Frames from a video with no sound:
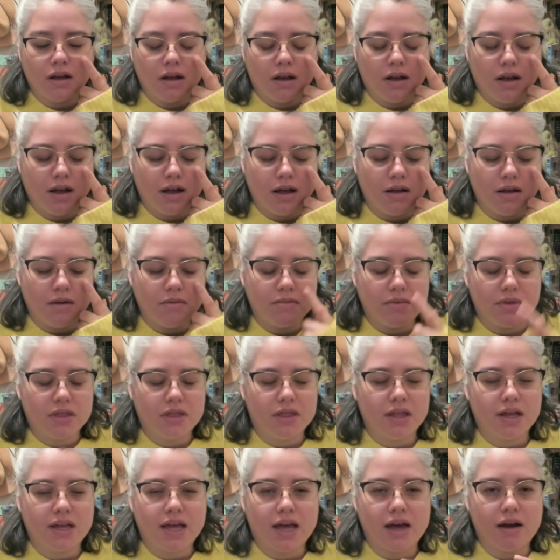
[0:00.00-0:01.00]

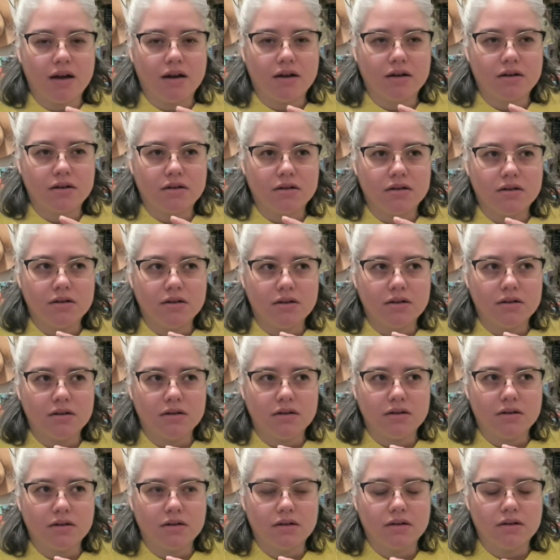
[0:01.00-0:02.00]
The character
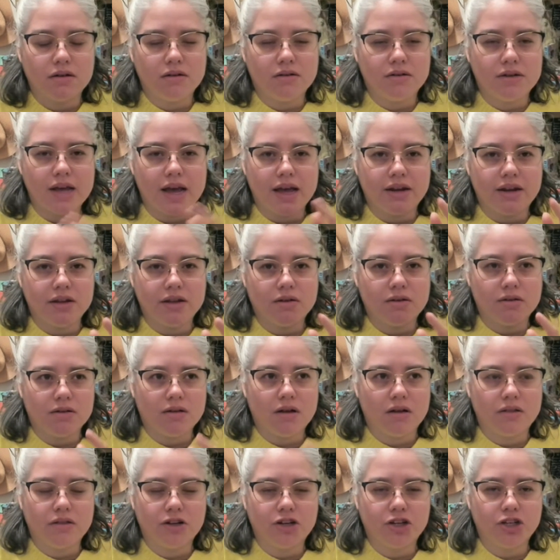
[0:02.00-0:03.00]
Daniel
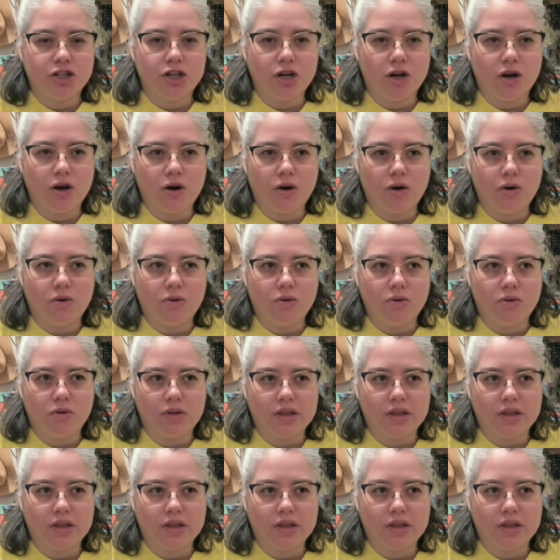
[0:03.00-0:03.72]
on the show,